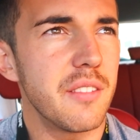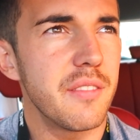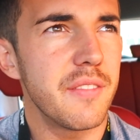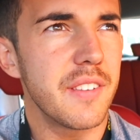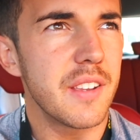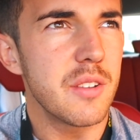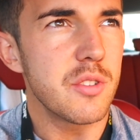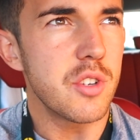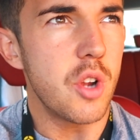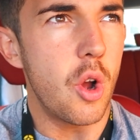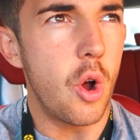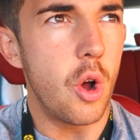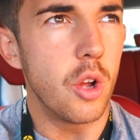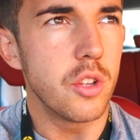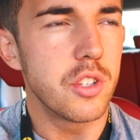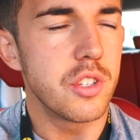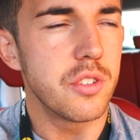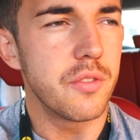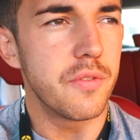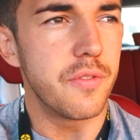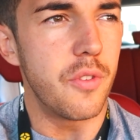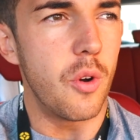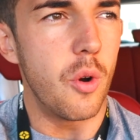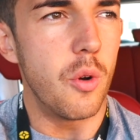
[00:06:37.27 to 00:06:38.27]
didn't think it was hard
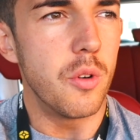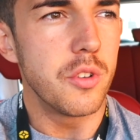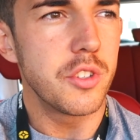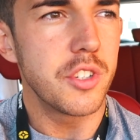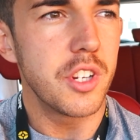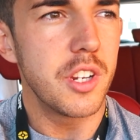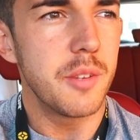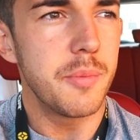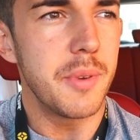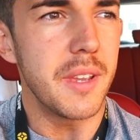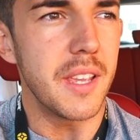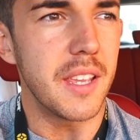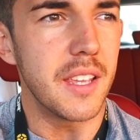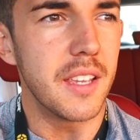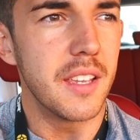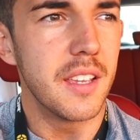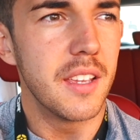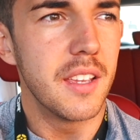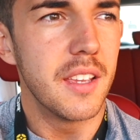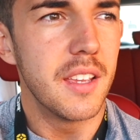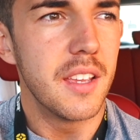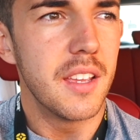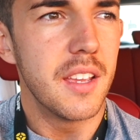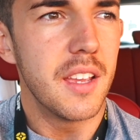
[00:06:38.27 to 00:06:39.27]
as I thought it was going to be.
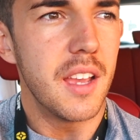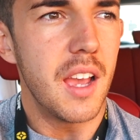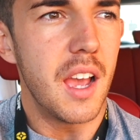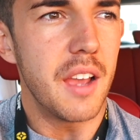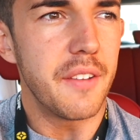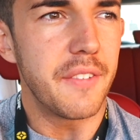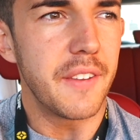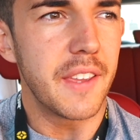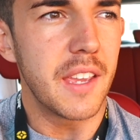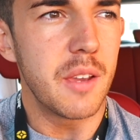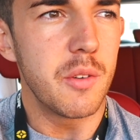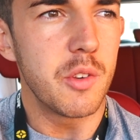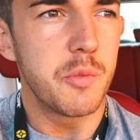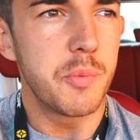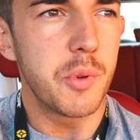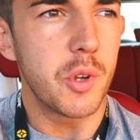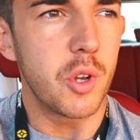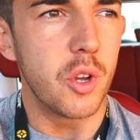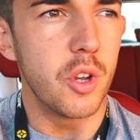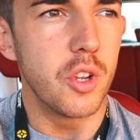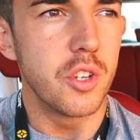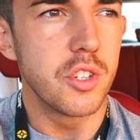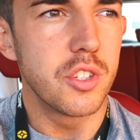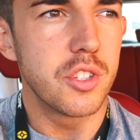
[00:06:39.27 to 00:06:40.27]
I think it was
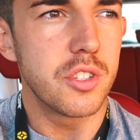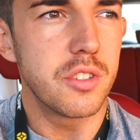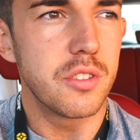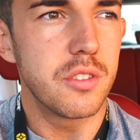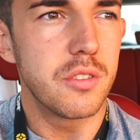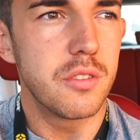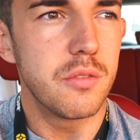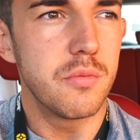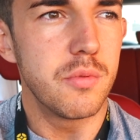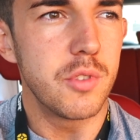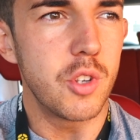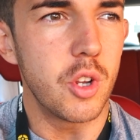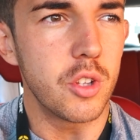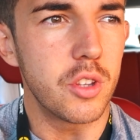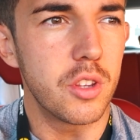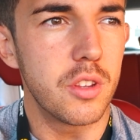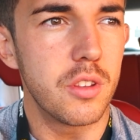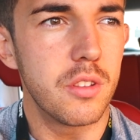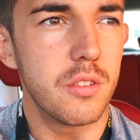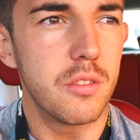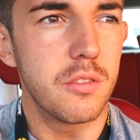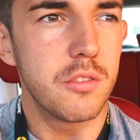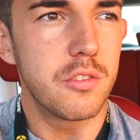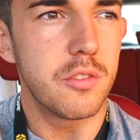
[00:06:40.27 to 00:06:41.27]
because we got
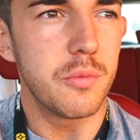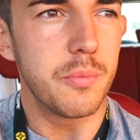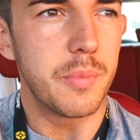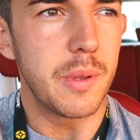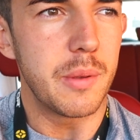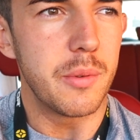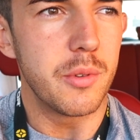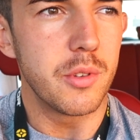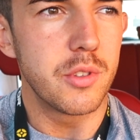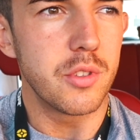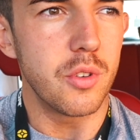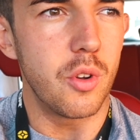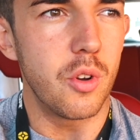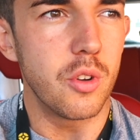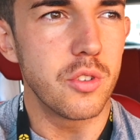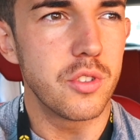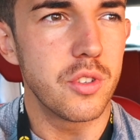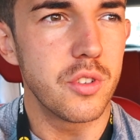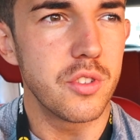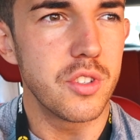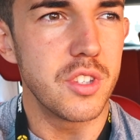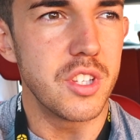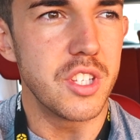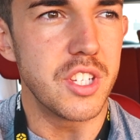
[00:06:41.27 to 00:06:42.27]
some people talking
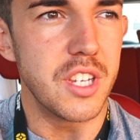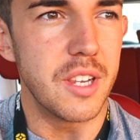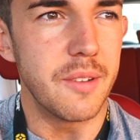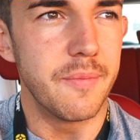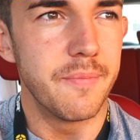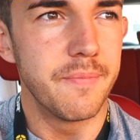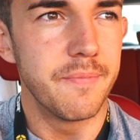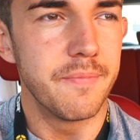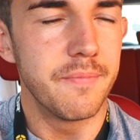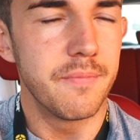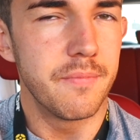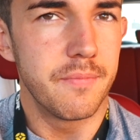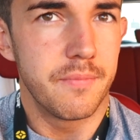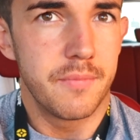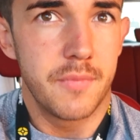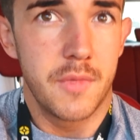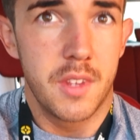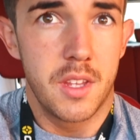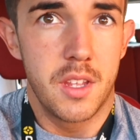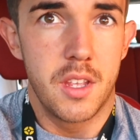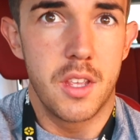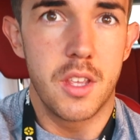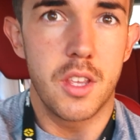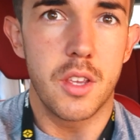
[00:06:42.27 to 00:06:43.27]
to us in the gym.
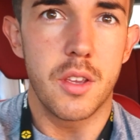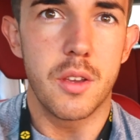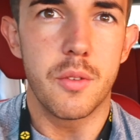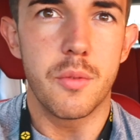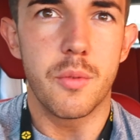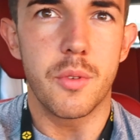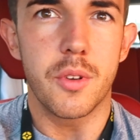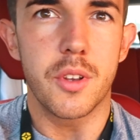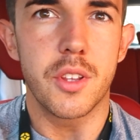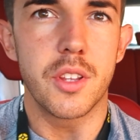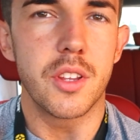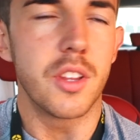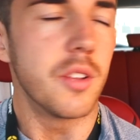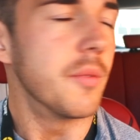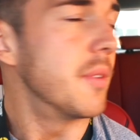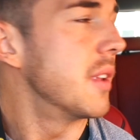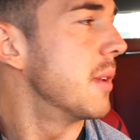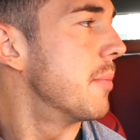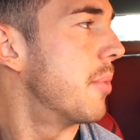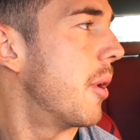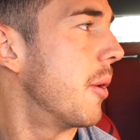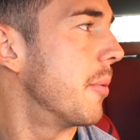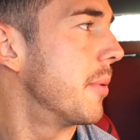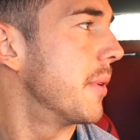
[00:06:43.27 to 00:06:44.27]
What can you do
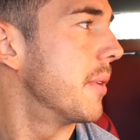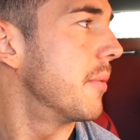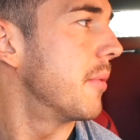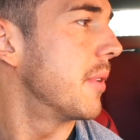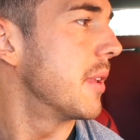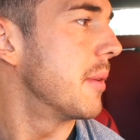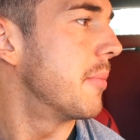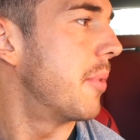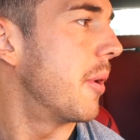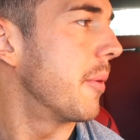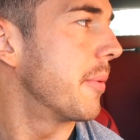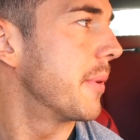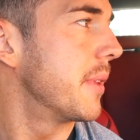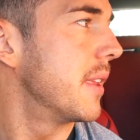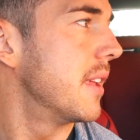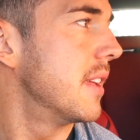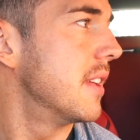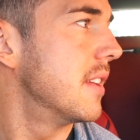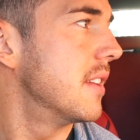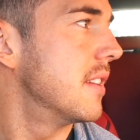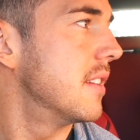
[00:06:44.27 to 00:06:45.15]
when you're, popular? when you're popular?